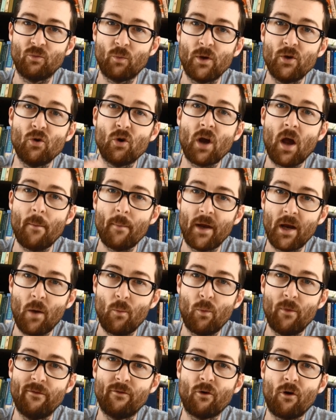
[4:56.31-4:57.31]
when you're coming
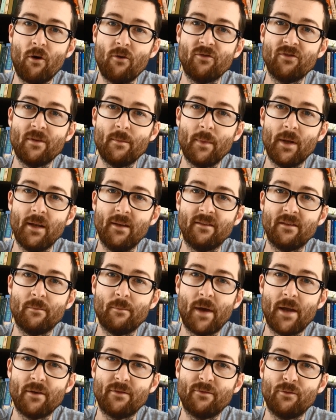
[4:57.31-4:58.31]
up with your own similes and
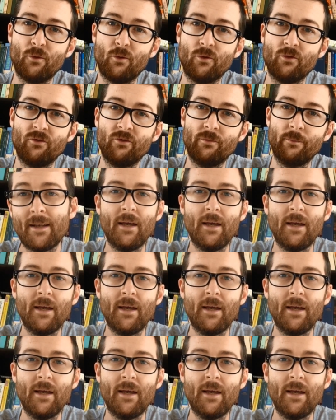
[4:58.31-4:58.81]
metaphors.